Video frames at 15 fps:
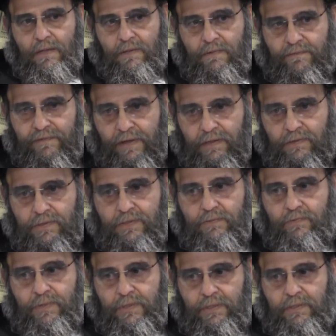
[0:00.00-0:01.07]
the
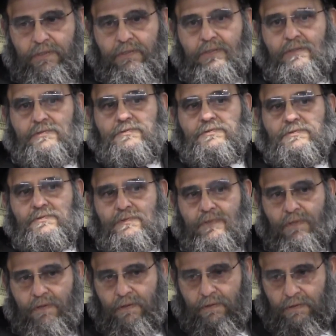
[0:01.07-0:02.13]
following week,
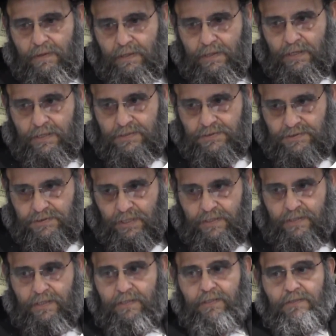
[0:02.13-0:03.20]
on
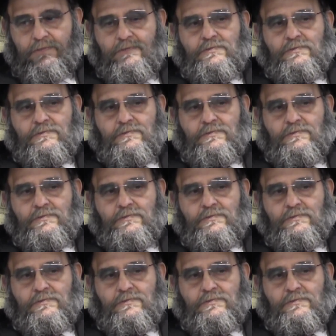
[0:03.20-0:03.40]
Sunday,